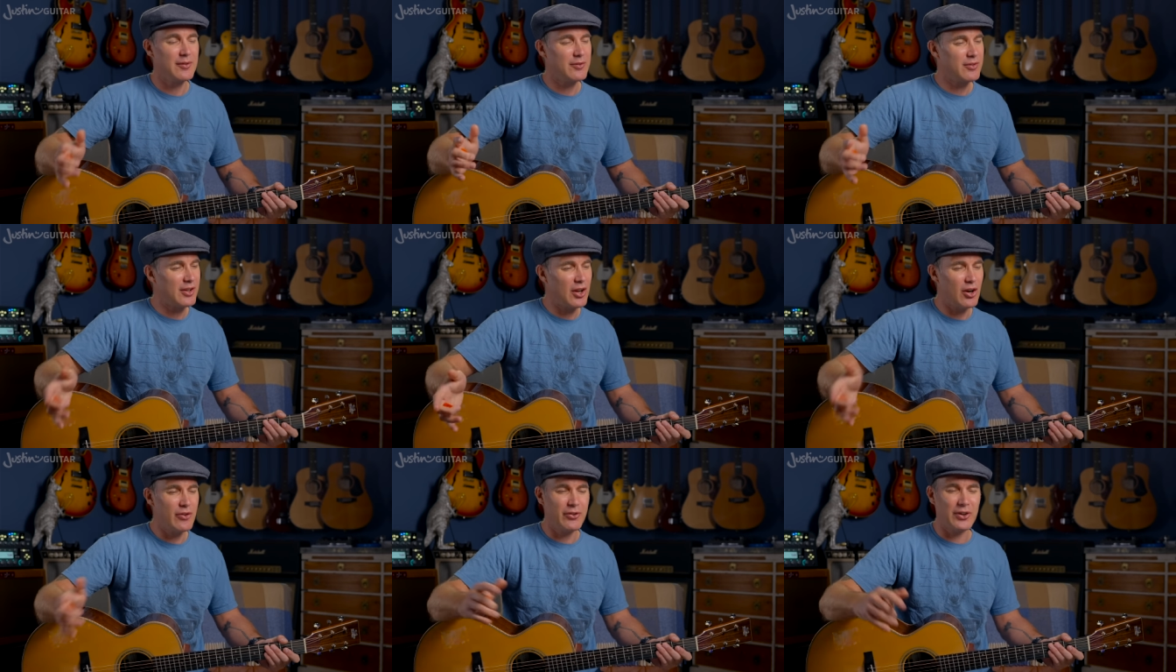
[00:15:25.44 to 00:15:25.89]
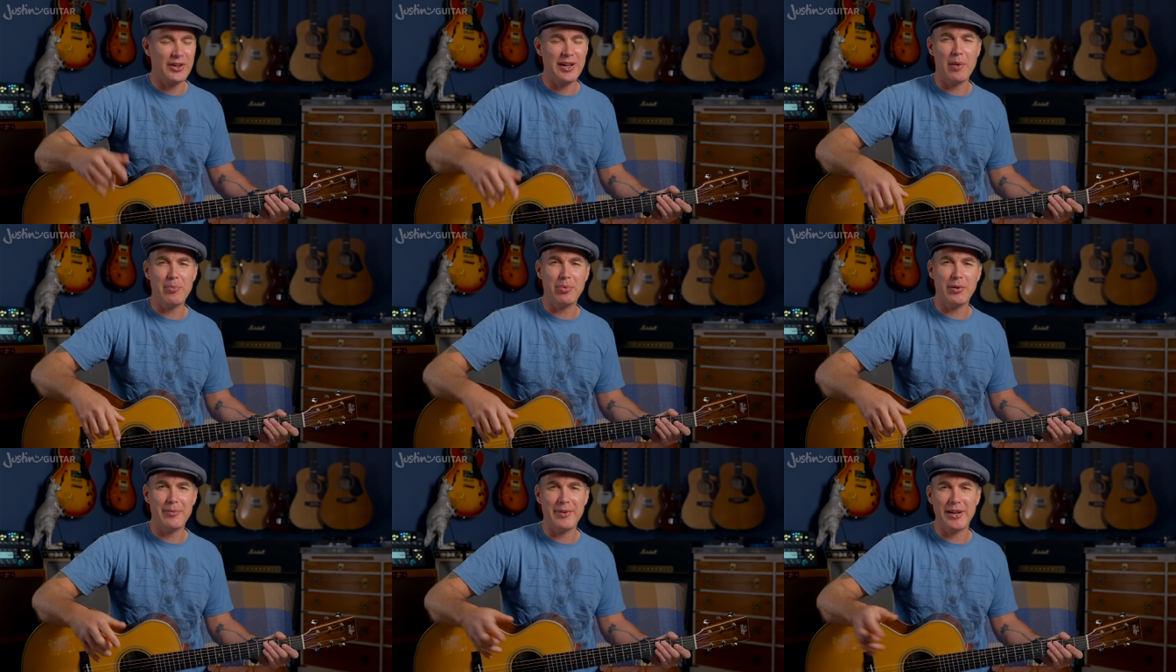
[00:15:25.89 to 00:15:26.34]
Go for a
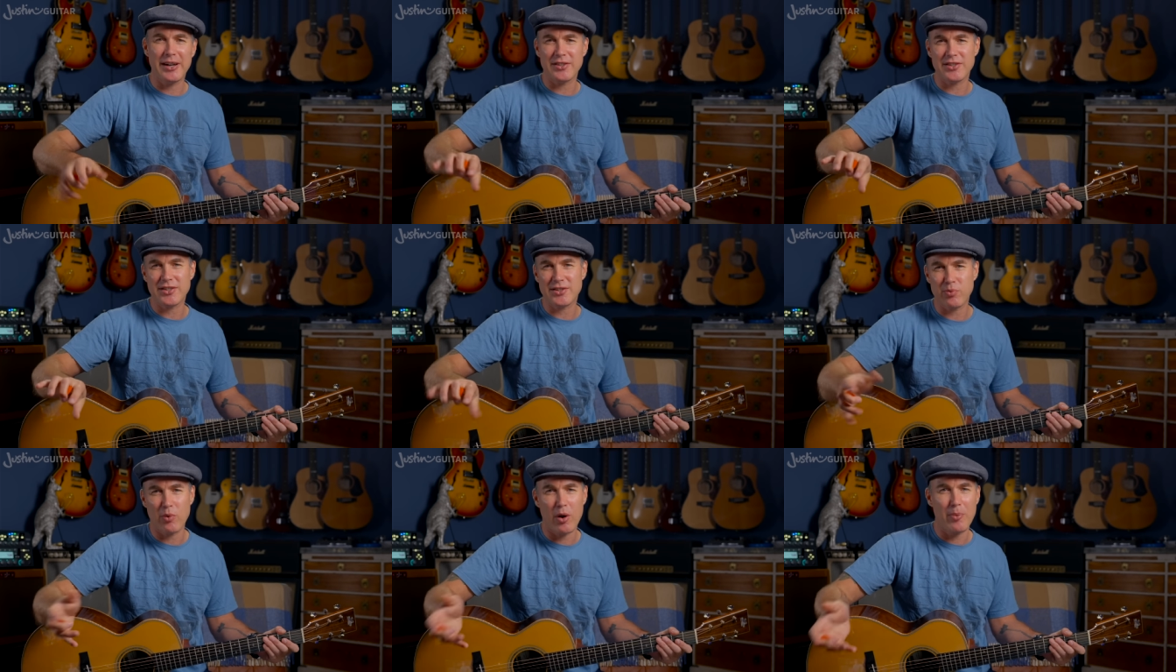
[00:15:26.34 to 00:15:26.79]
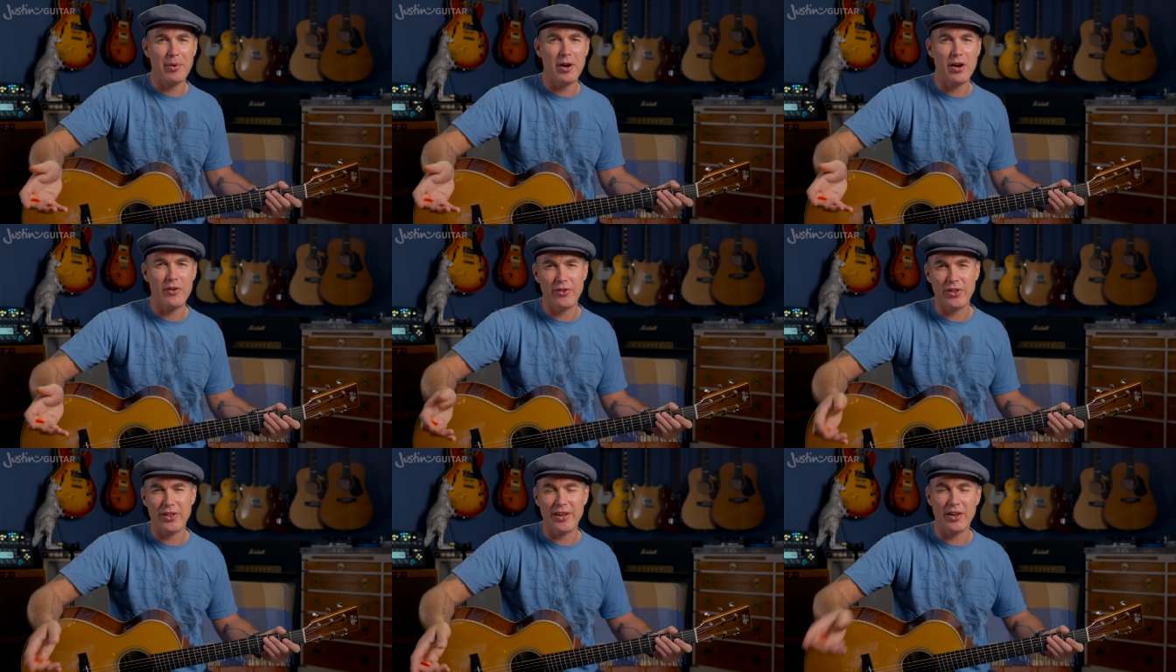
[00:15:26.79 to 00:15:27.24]
couple of minutes, swap
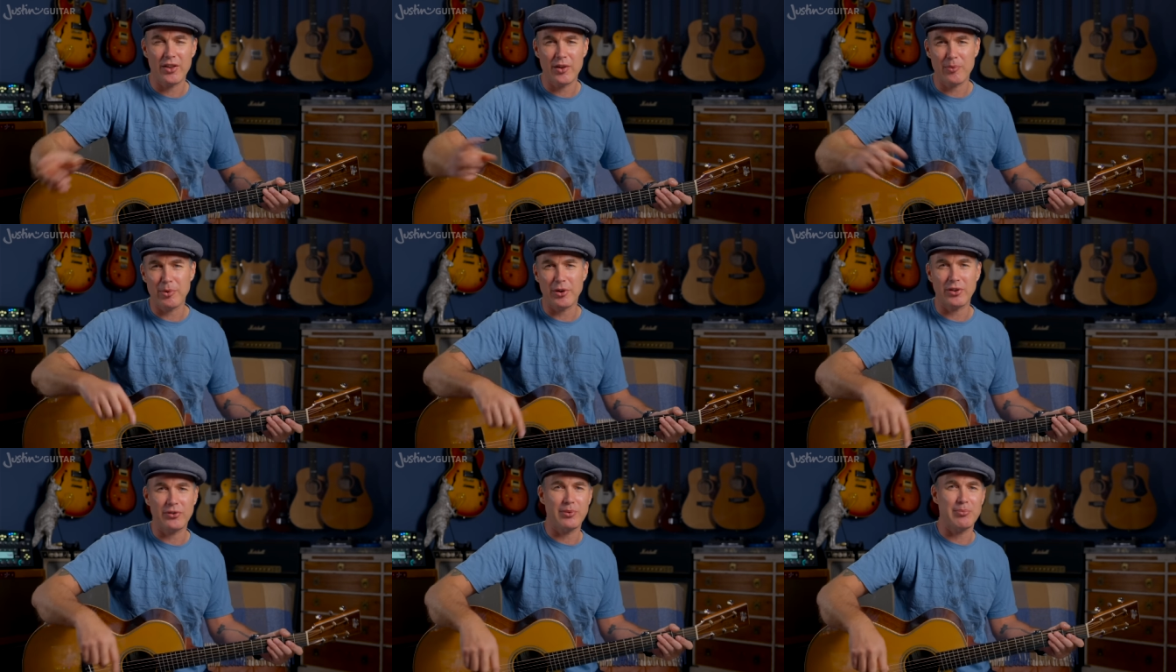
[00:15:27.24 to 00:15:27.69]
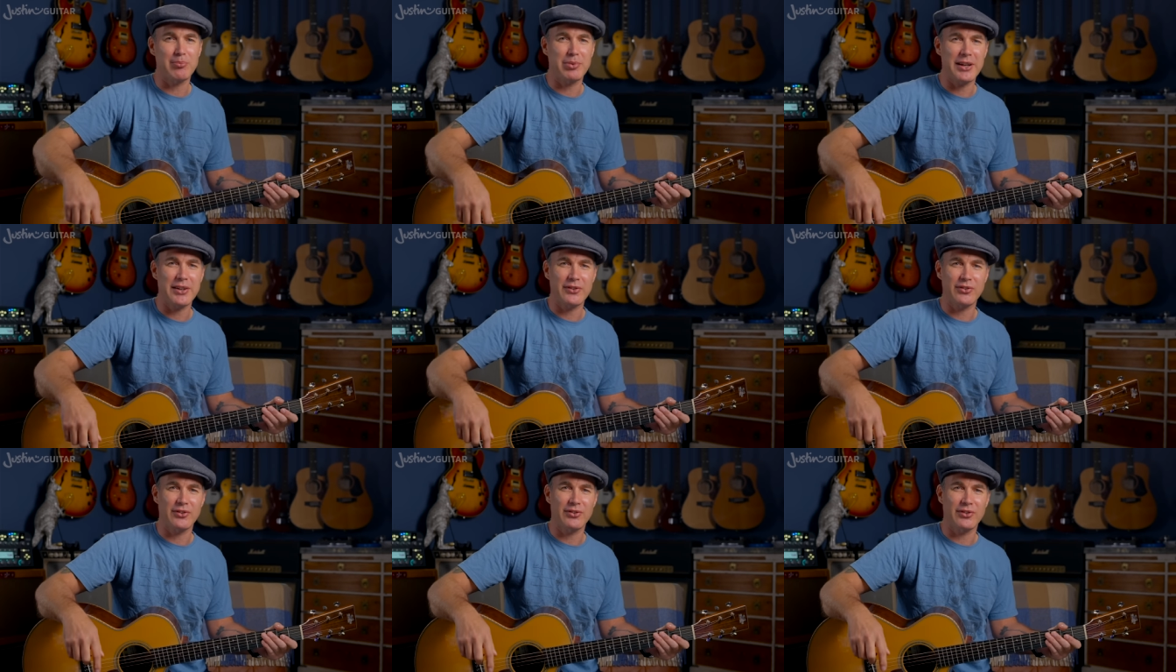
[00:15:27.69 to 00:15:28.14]
over, the other person
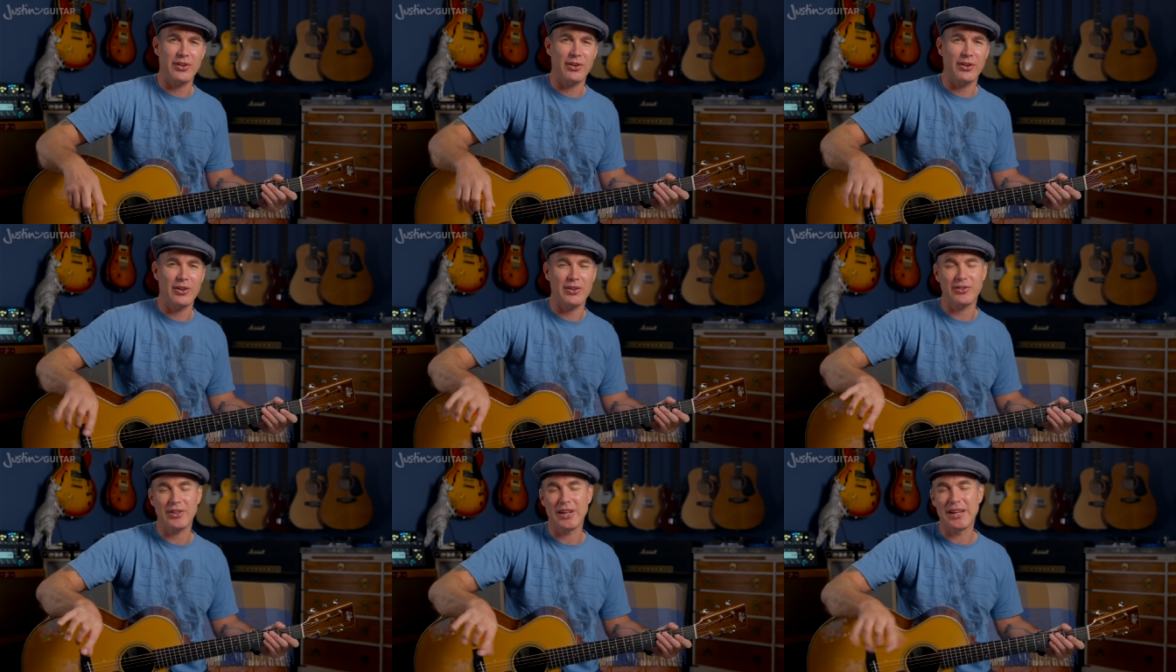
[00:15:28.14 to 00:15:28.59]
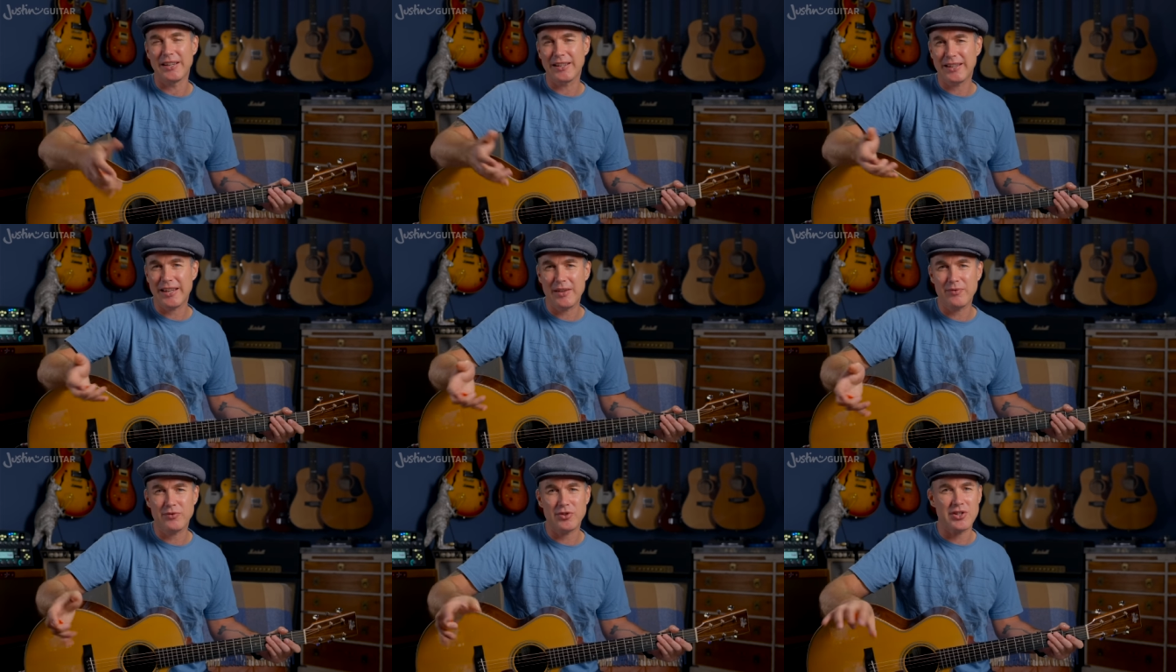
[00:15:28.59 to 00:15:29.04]
plays the solos,
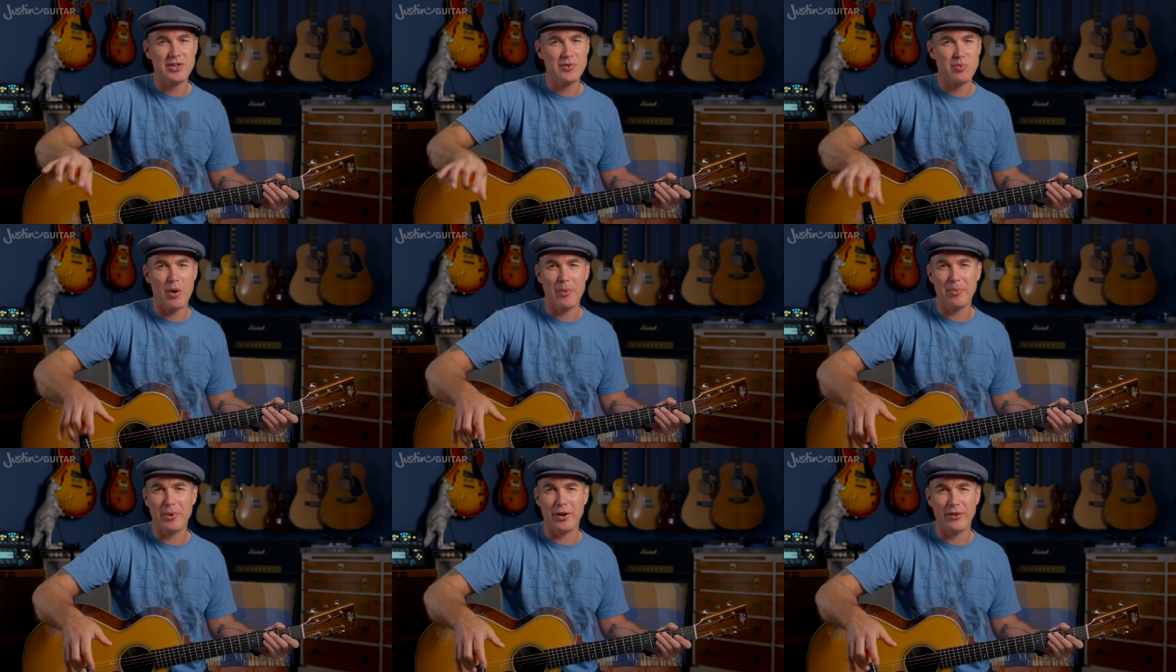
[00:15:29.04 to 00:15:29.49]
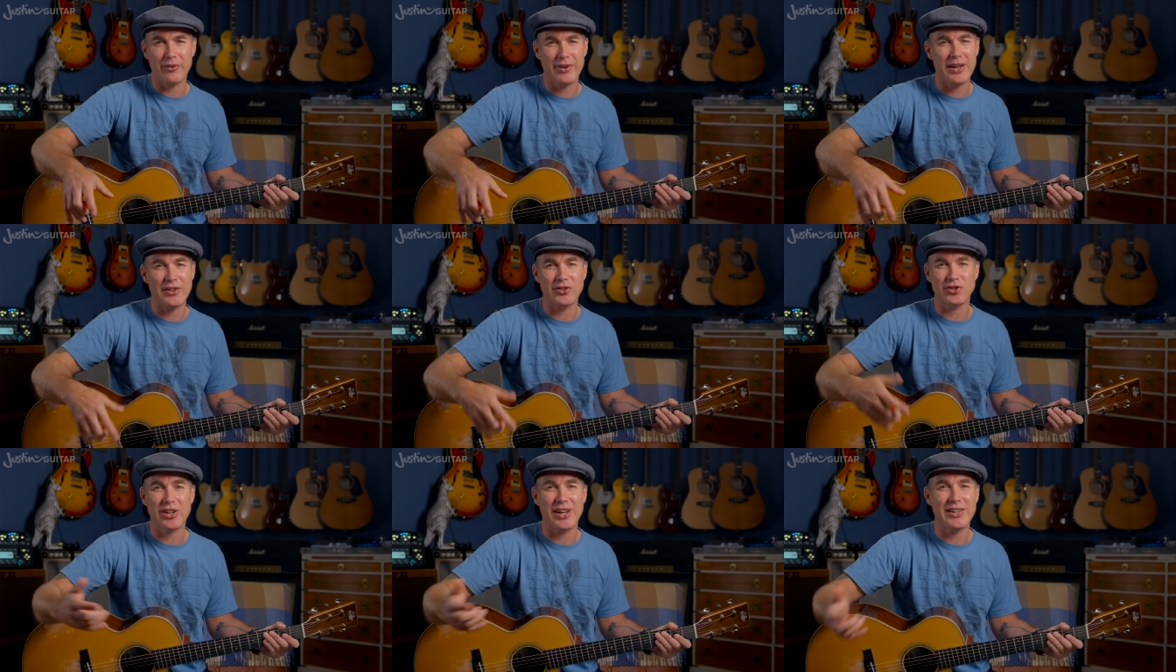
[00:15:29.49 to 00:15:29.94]
keep just swapping it
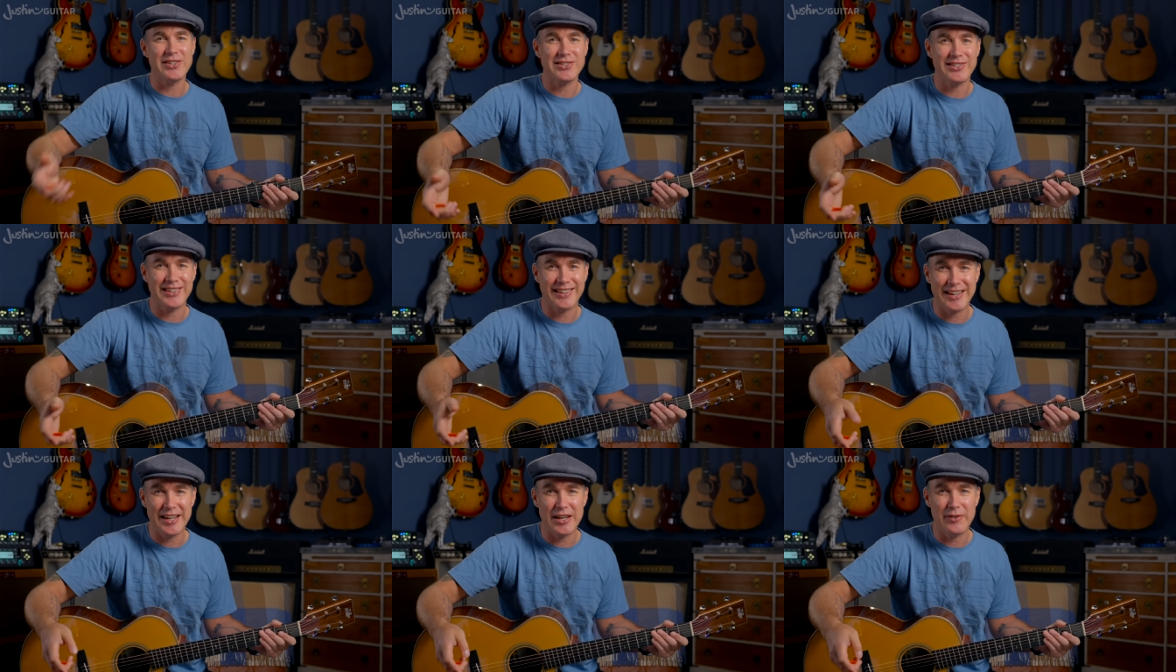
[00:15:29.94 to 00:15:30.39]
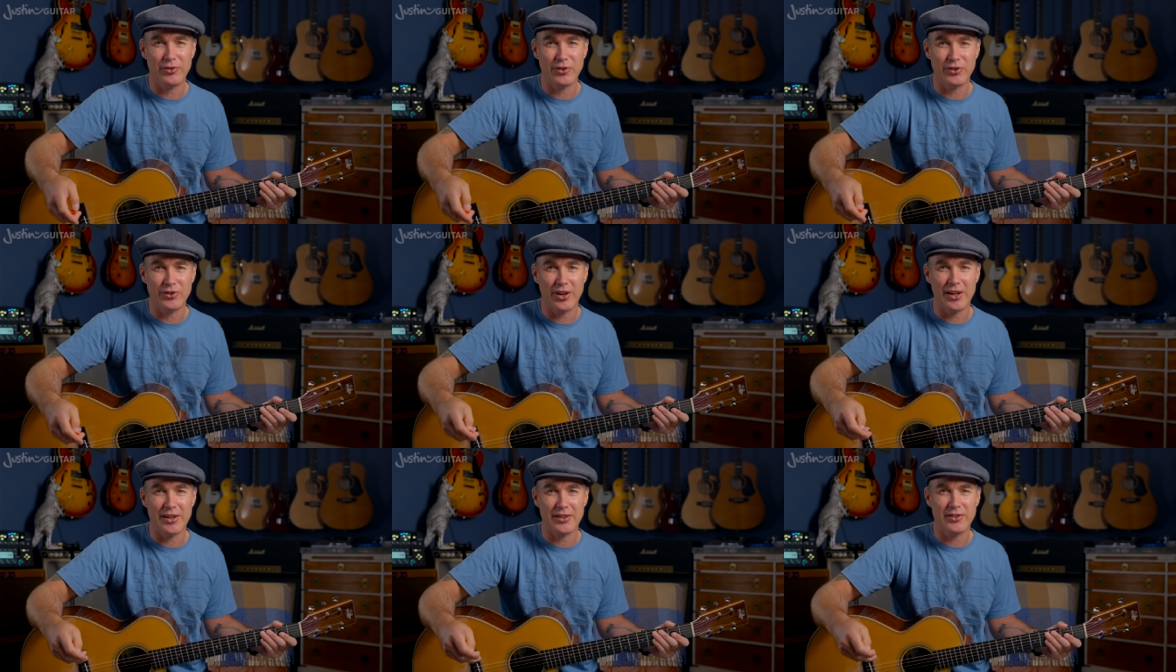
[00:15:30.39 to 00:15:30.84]
around, change the key from
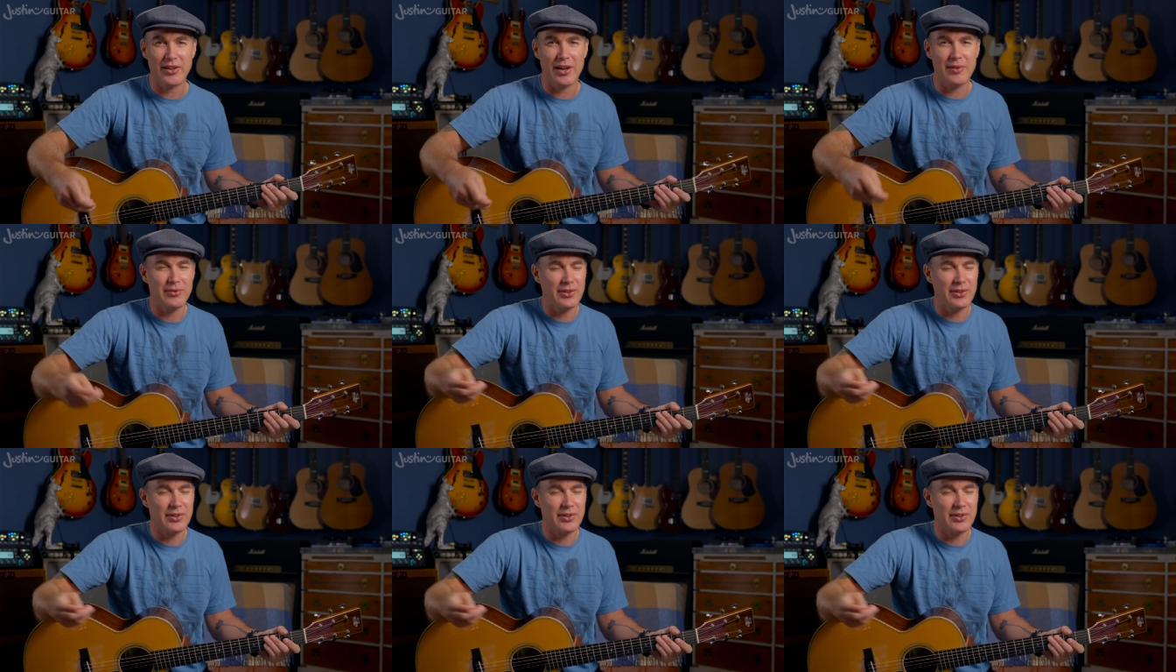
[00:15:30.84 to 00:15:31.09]
time to time.